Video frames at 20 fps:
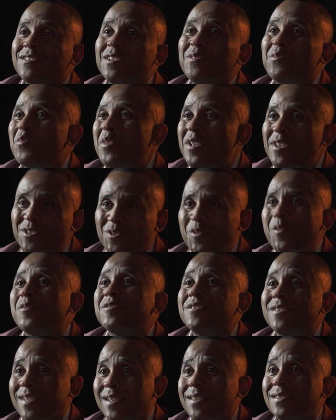some
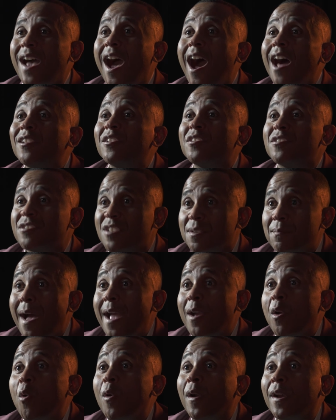resources and dollars to
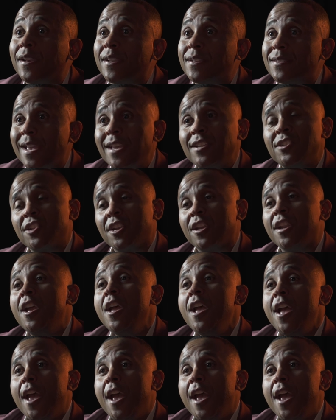my organization